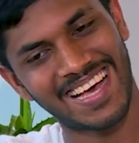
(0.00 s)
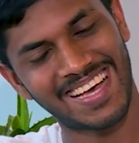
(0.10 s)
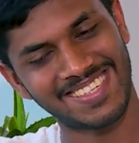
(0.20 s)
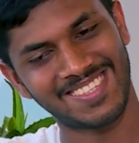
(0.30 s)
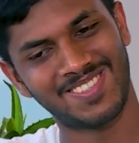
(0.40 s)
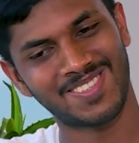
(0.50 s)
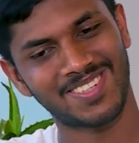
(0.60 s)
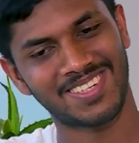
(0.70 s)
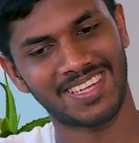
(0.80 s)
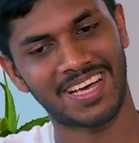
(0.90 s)
I
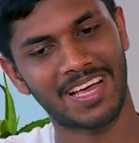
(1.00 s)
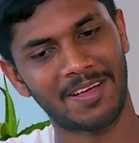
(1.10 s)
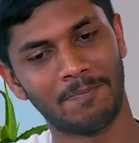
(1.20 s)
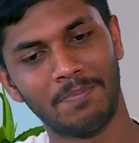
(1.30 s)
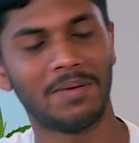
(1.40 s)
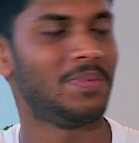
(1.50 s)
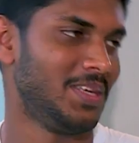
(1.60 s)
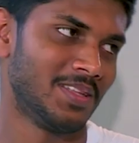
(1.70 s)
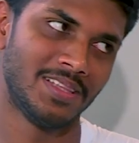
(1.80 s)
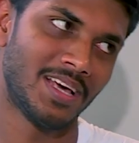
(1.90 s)
don't.
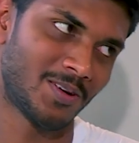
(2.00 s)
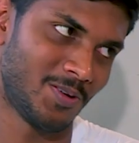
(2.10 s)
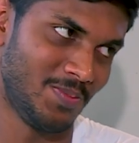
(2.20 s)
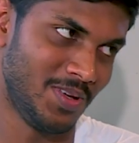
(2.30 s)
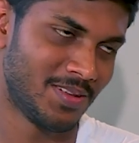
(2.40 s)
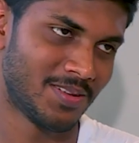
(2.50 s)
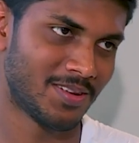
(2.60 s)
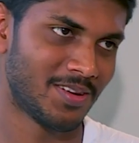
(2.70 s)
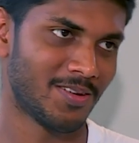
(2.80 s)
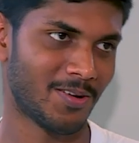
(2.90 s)
Maybe there could be.
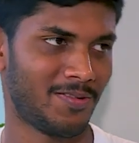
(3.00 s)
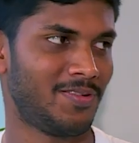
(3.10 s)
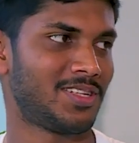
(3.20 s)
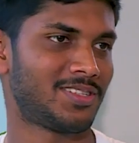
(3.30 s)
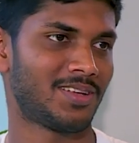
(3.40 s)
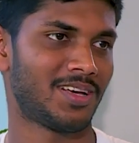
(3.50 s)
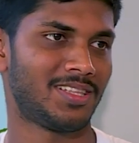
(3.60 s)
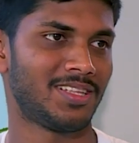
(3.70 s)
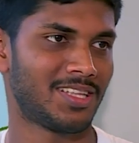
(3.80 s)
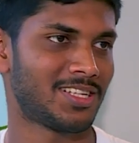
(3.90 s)
Always, I
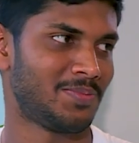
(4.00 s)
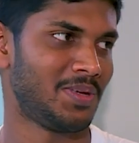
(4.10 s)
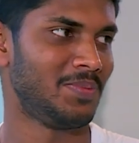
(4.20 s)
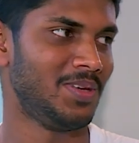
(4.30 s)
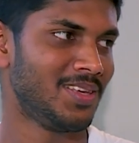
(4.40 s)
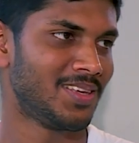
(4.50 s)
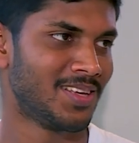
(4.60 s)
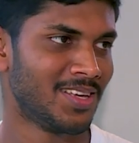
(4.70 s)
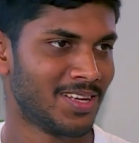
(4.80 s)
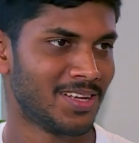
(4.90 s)
think there's a maybe,
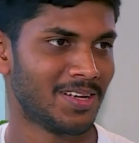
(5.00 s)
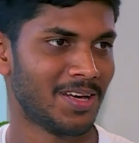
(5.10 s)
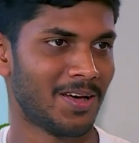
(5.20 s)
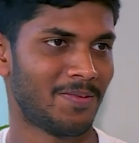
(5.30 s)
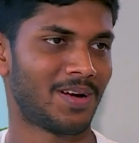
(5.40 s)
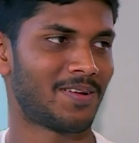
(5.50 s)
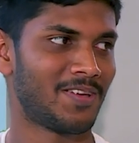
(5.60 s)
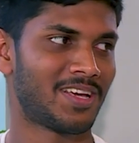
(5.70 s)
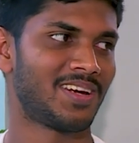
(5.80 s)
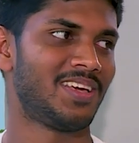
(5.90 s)
but
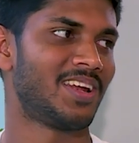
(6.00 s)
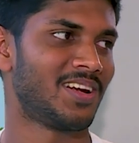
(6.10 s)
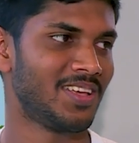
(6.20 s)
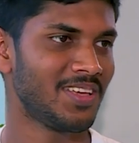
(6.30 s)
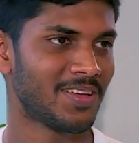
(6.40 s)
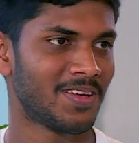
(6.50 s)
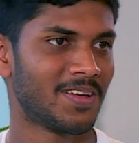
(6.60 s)
we can't guarantee.